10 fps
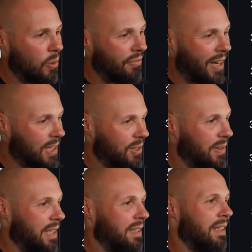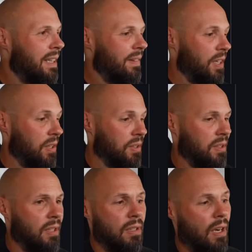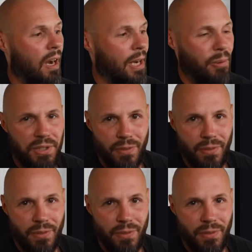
refactoring, there's iOS